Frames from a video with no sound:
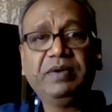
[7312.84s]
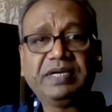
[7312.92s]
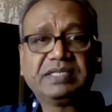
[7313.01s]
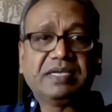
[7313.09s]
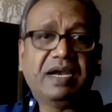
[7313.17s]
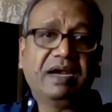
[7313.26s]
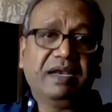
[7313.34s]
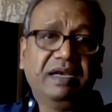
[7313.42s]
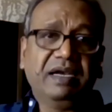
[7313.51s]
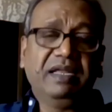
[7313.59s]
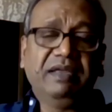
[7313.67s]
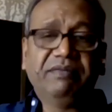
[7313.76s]
we had
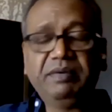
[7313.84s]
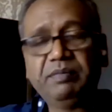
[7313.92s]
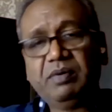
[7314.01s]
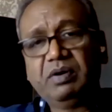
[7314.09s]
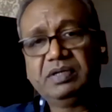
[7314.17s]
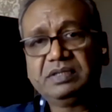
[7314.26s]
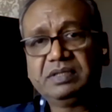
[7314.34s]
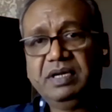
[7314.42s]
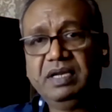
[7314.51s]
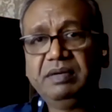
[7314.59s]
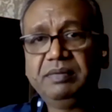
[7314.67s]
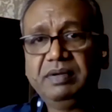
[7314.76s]
started a DAV
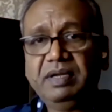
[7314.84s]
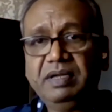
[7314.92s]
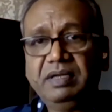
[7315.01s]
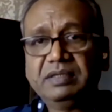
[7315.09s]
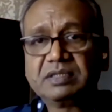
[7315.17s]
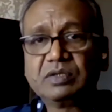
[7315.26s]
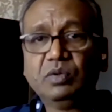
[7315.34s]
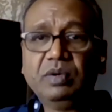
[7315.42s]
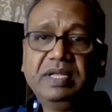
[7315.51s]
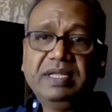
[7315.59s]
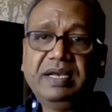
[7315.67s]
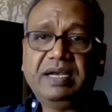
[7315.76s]
Montessori
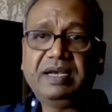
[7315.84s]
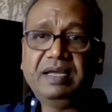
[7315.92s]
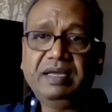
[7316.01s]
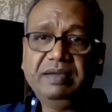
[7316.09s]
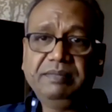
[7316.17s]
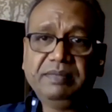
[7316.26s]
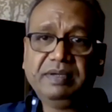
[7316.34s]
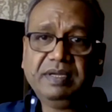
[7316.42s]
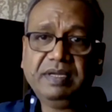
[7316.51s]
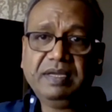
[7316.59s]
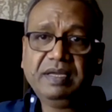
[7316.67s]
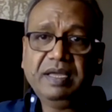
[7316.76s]
school at that time.
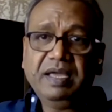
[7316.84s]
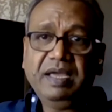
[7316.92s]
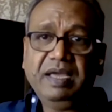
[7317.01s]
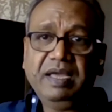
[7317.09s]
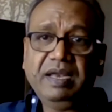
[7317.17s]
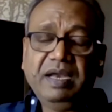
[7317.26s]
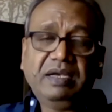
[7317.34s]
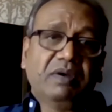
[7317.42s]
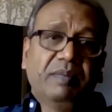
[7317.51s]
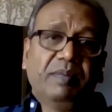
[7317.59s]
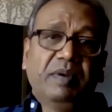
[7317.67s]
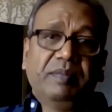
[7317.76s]
And I
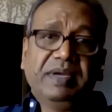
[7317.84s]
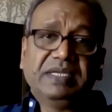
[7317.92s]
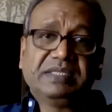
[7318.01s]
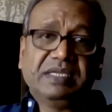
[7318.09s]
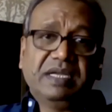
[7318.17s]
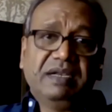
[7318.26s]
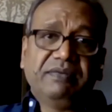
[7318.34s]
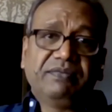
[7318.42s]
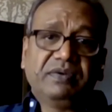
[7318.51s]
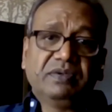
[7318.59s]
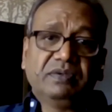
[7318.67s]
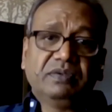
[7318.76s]
took upon myself
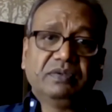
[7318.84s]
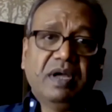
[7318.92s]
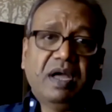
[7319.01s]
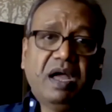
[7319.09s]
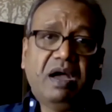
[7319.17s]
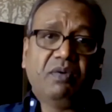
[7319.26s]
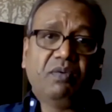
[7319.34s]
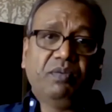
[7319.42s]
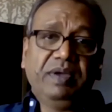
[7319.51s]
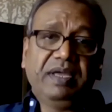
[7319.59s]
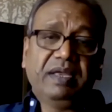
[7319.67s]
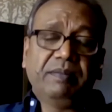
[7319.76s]
to how
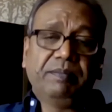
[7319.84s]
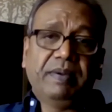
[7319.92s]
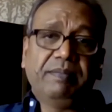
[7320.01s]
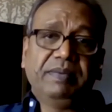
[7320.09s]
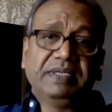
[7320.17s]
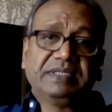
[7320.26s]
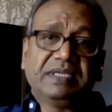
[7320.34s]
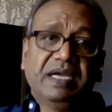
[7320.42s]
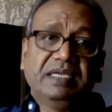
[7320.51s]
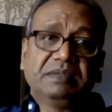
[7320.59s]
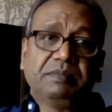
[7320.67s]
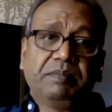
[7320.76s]
we can
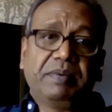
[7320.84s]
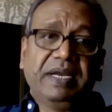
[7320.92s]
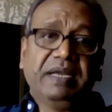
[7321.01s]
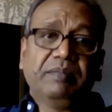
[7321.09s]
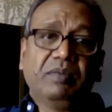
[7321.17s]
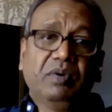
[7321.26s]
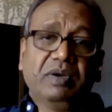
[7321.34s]
publicize, bring